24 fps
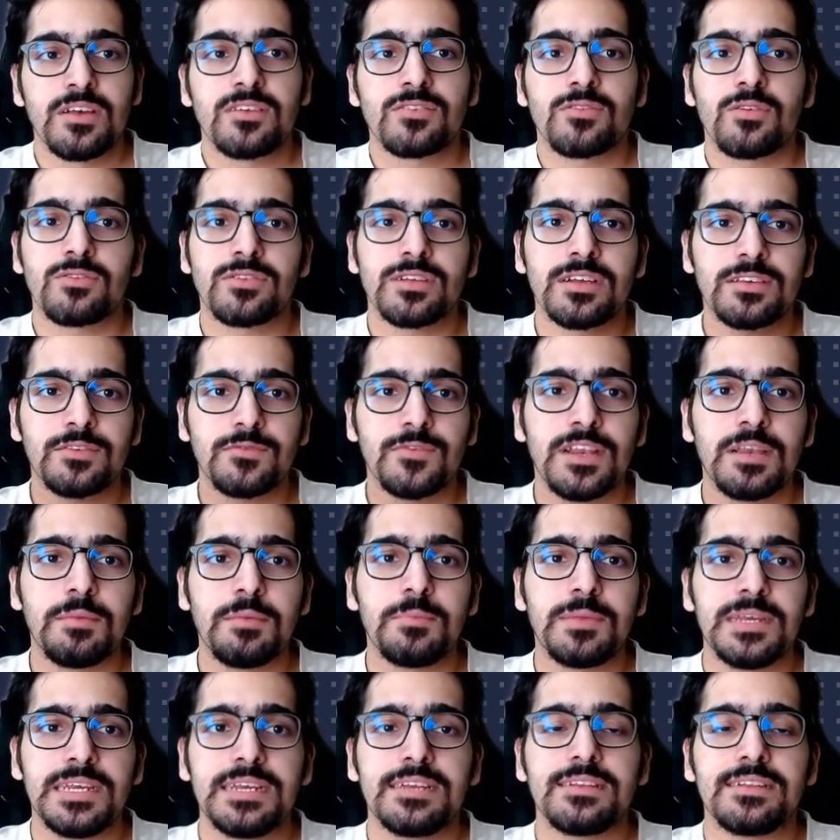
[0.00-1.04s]
So this
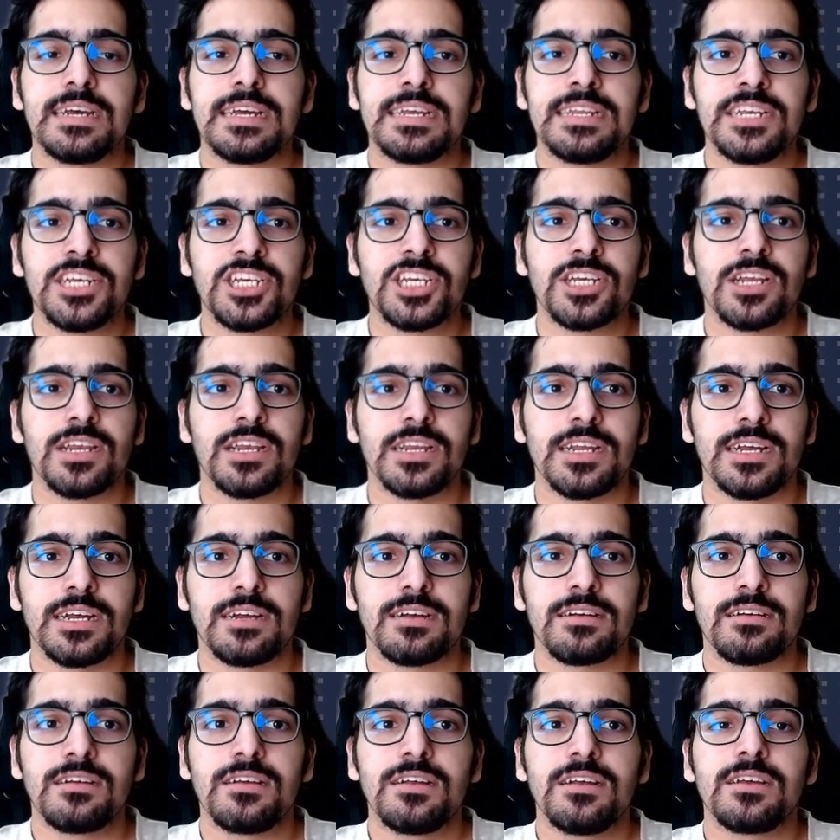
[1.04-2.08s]
will be the initial
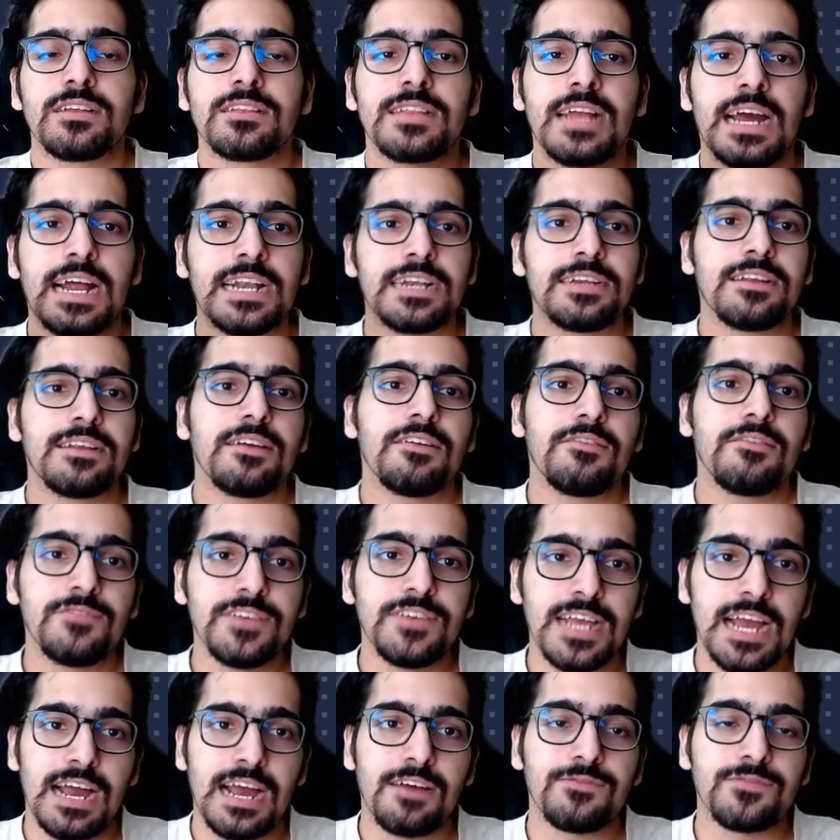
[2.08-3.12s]
layer that
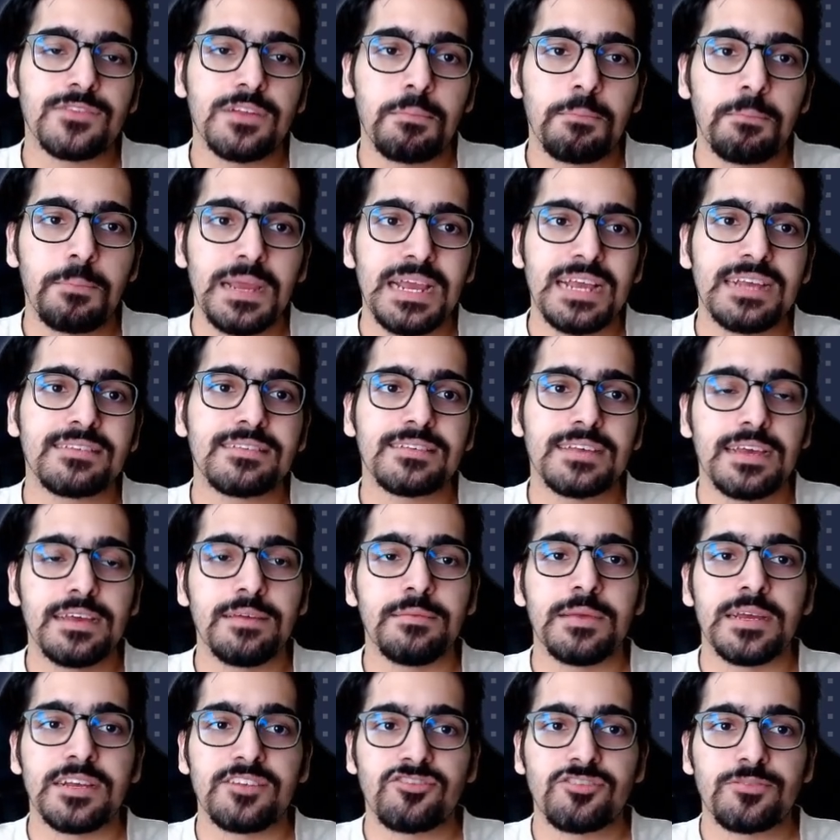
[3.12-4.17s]
we have the base
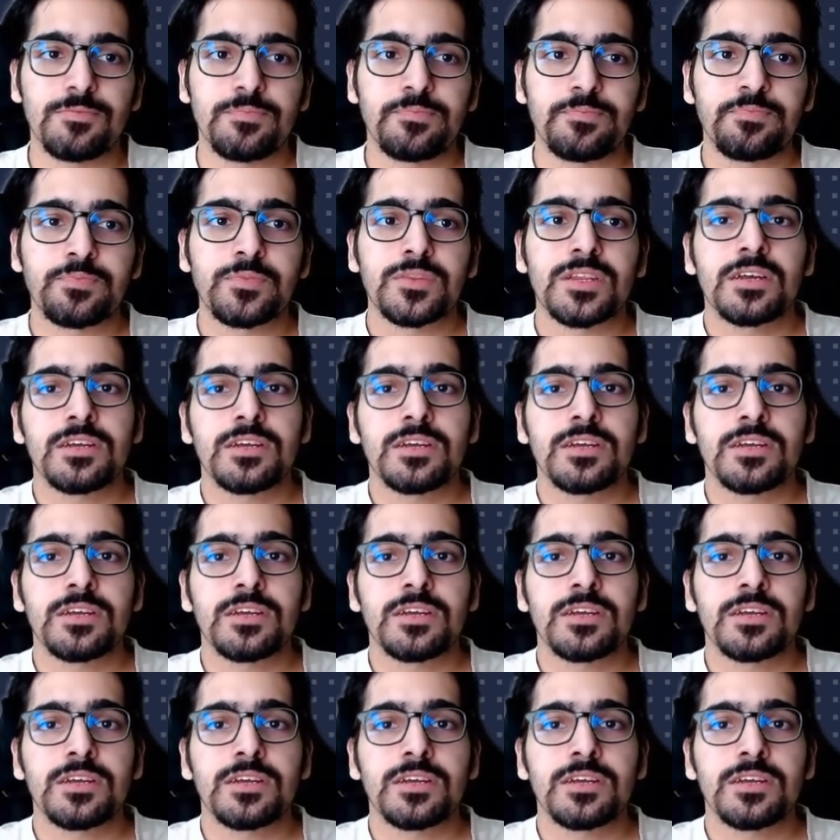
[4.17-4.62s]
image.